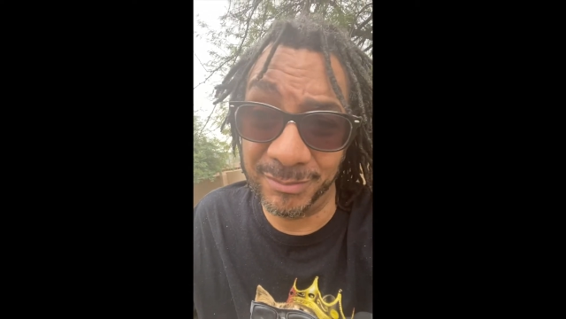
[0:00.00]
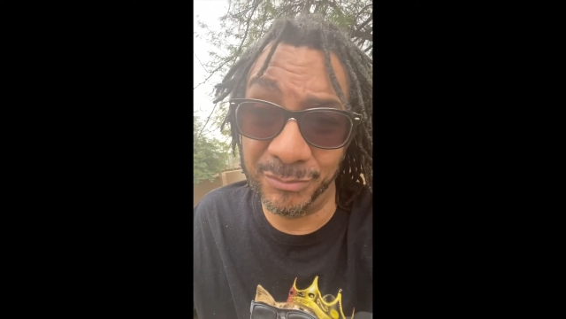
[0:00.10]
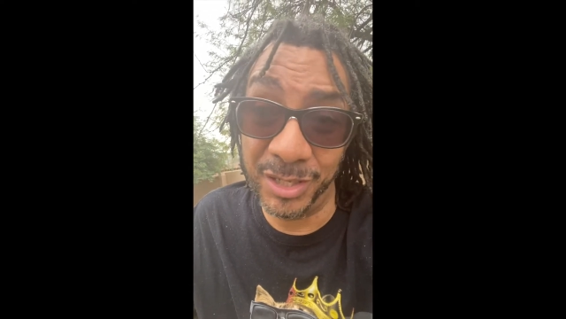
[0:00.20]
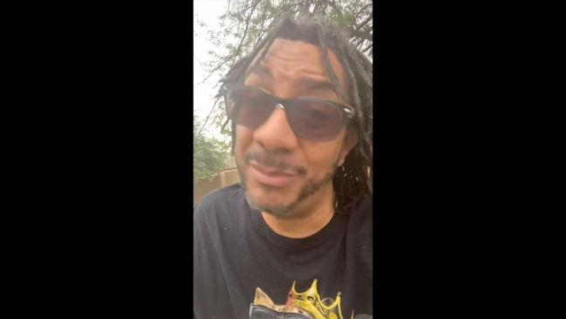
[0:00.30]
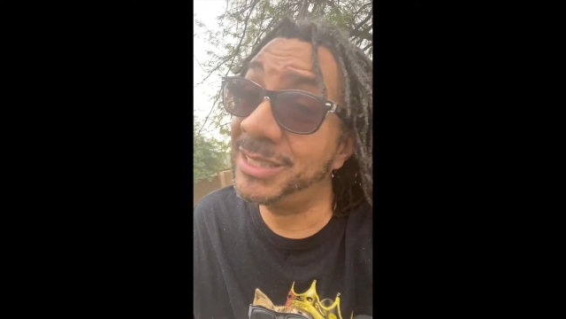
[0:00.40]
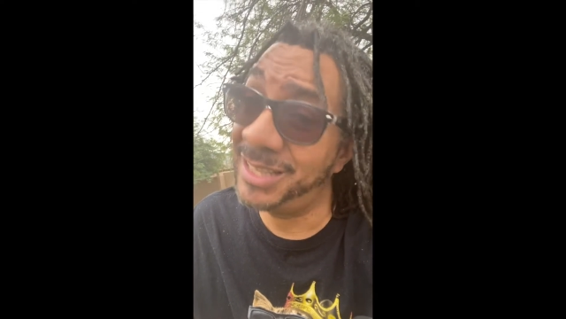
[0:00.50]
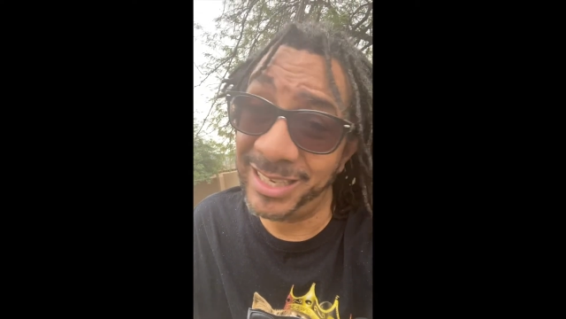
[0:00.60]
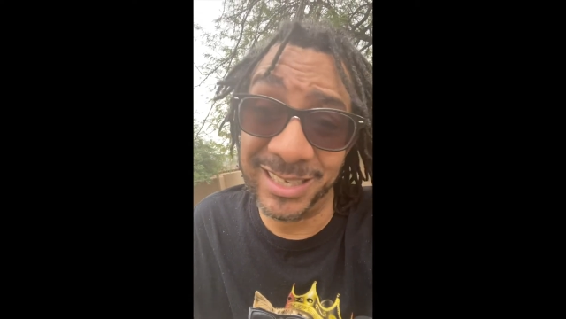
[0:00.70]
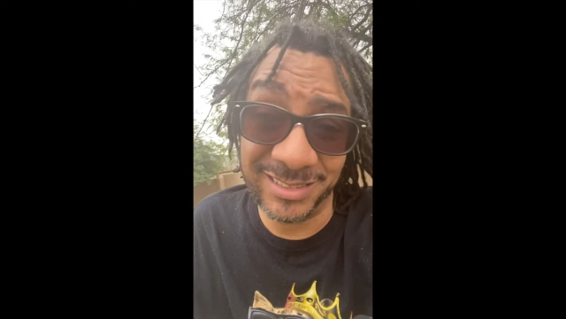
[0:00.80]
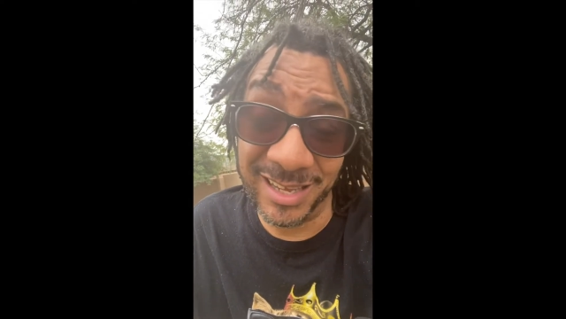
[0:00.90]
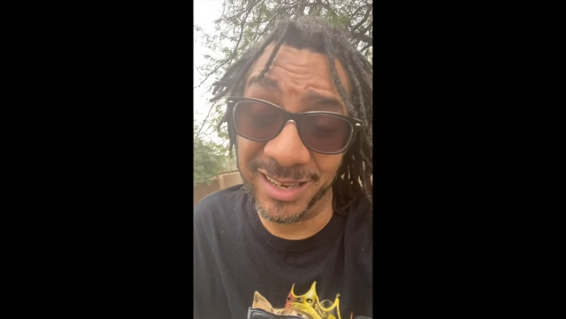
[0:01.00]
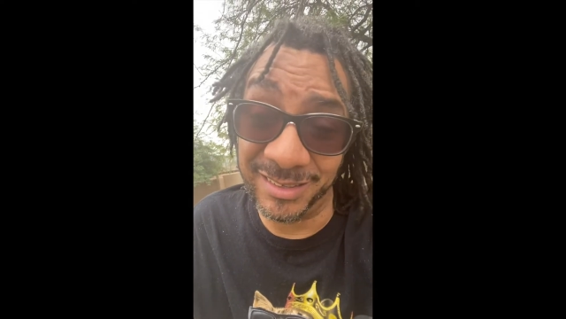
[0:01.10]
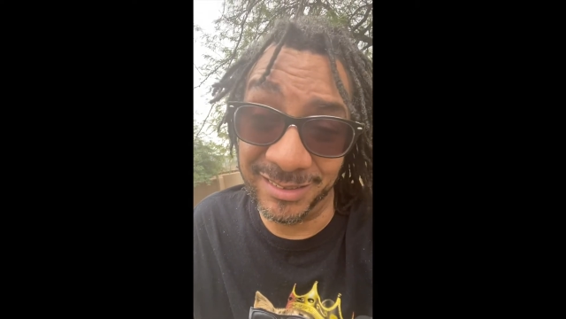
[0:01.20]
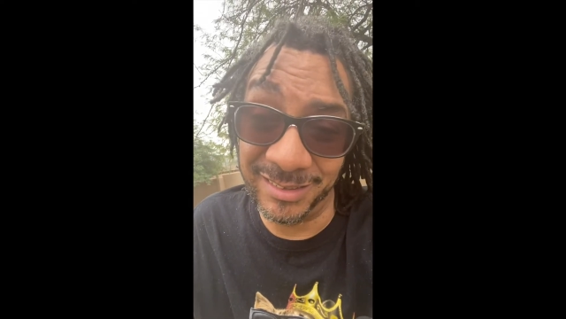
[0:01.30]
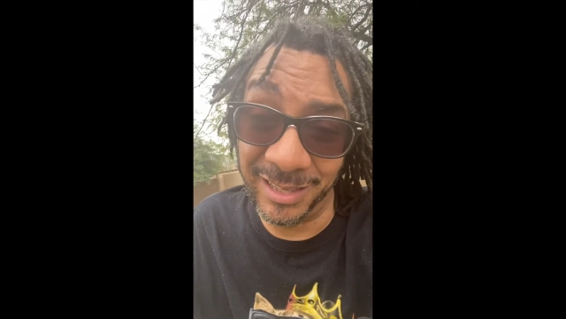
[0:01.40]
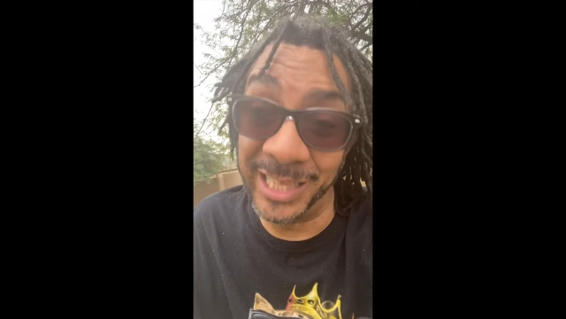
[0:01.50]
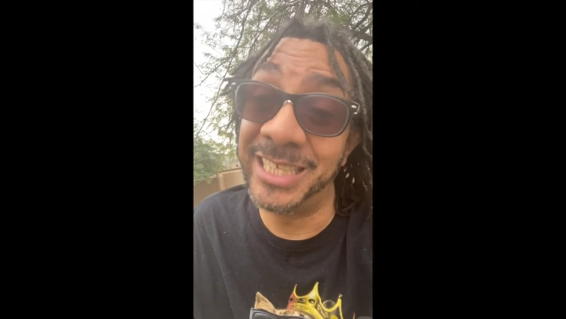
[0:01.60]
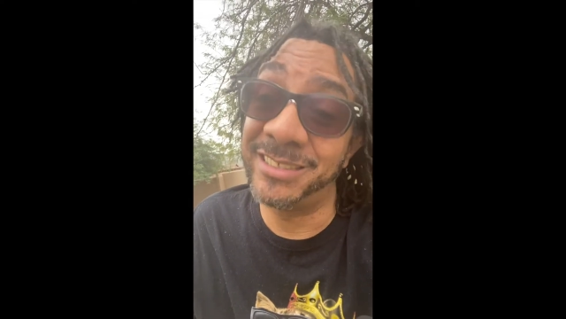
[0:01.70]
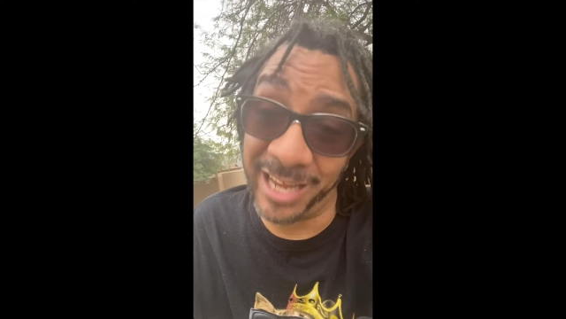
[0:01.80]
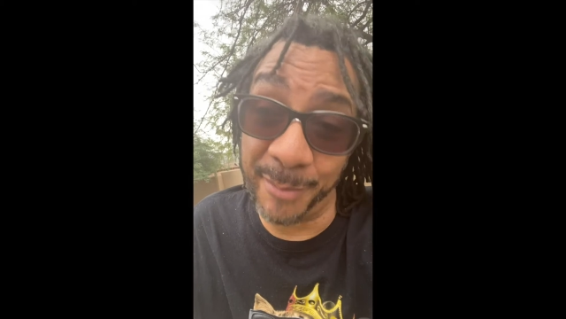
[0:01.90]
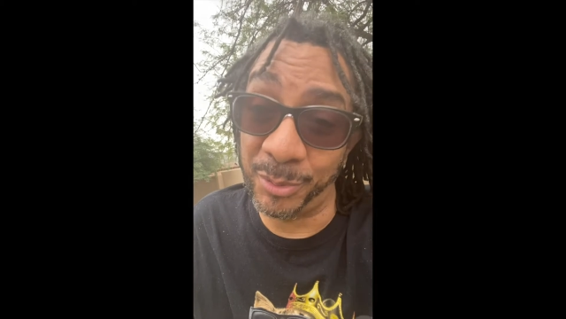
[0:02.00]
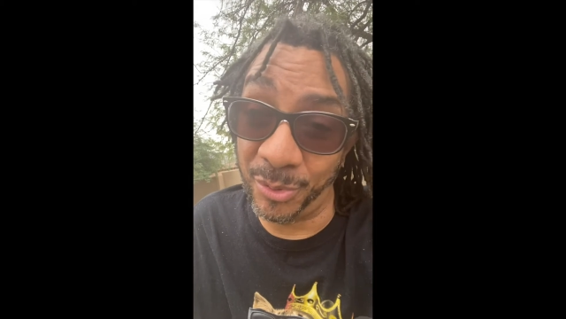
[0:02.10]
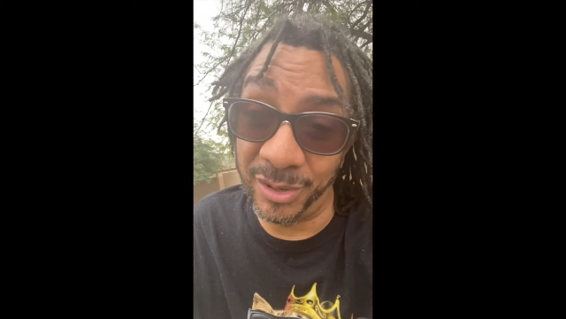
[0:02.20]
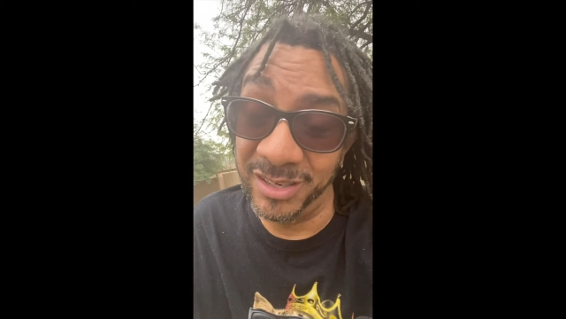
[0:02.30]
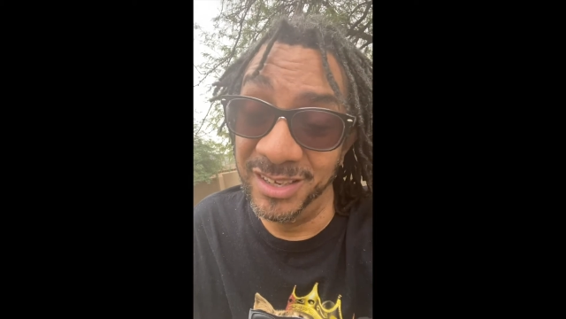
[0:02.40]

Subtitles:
Pretty much like I said, at least Capricorn.